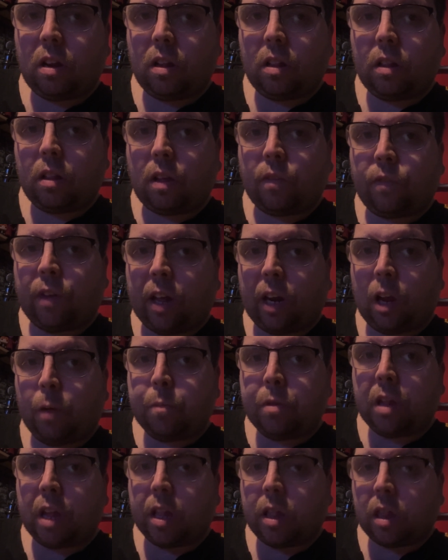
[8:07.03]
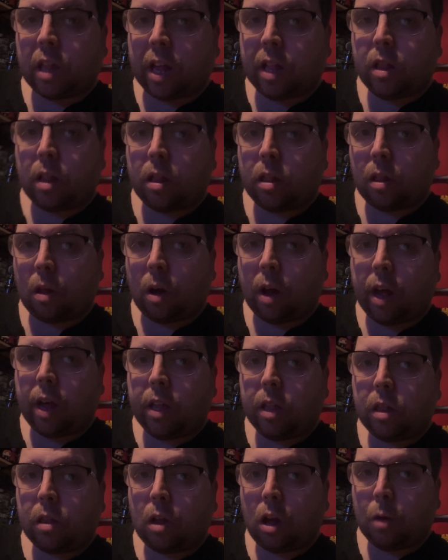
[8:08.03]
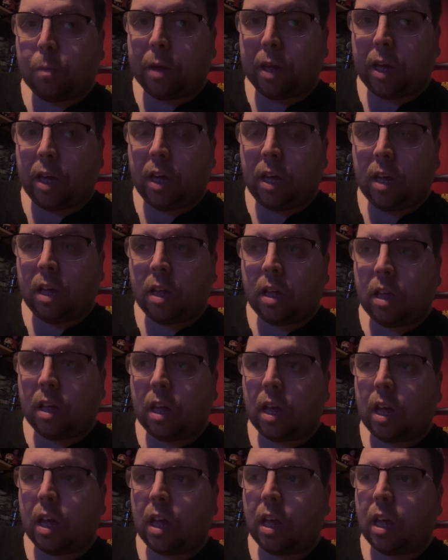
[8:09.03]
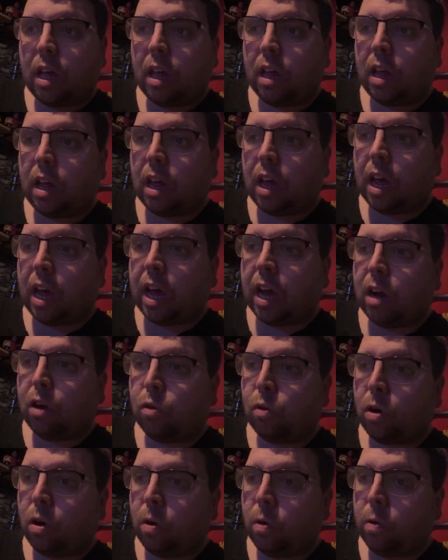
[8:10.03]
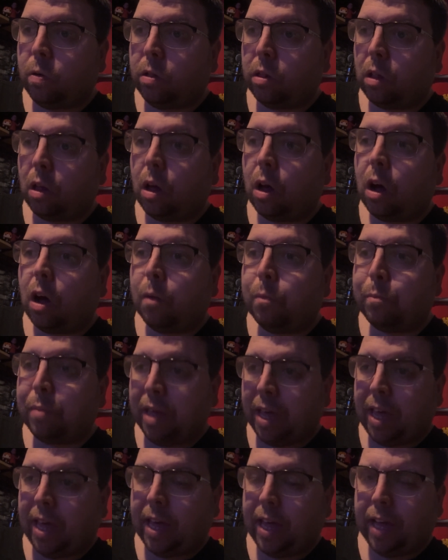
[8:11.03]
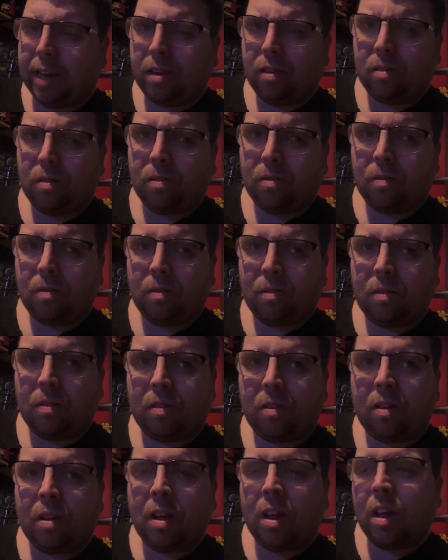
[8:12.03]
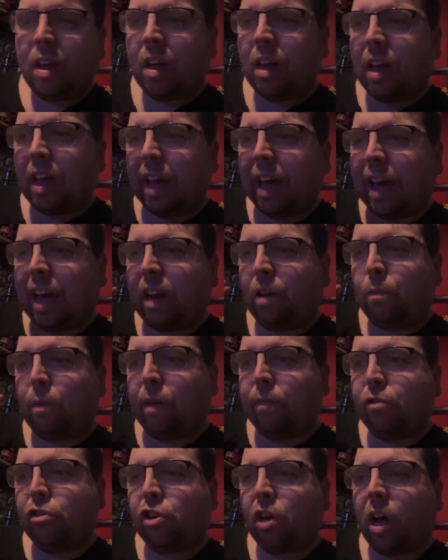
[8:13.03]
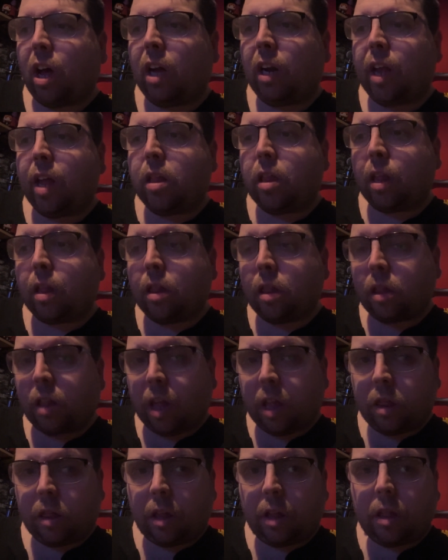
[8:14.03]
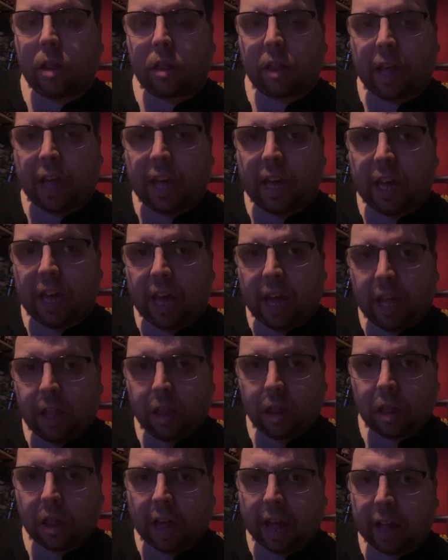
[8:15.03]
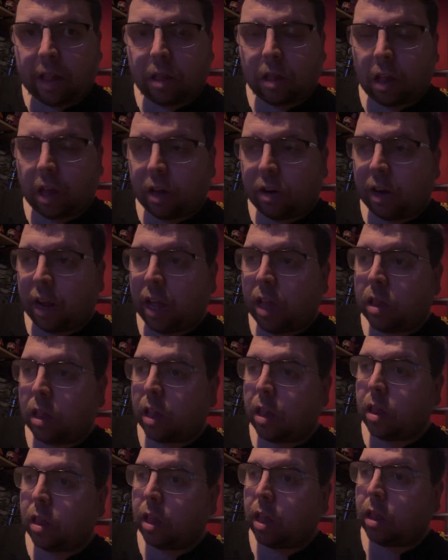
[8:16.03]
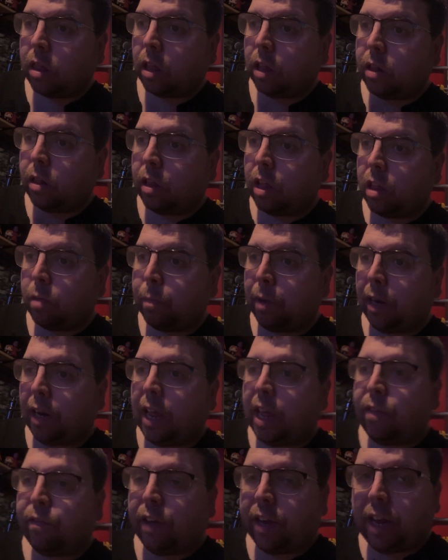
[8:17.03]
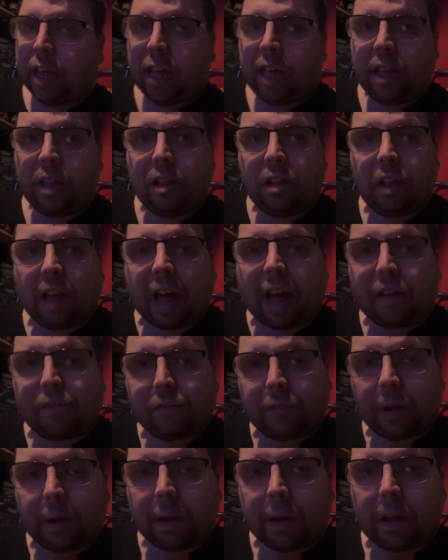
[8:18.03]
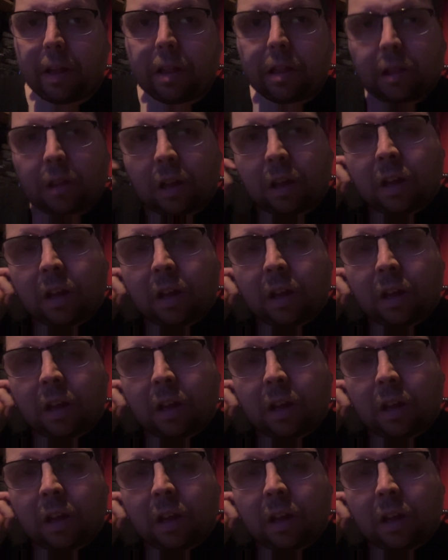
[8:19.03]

develops a Santa-sized tummy and grows a beard. And with Charlie's insistence that he is Santa and his insistent disbelief in it at first,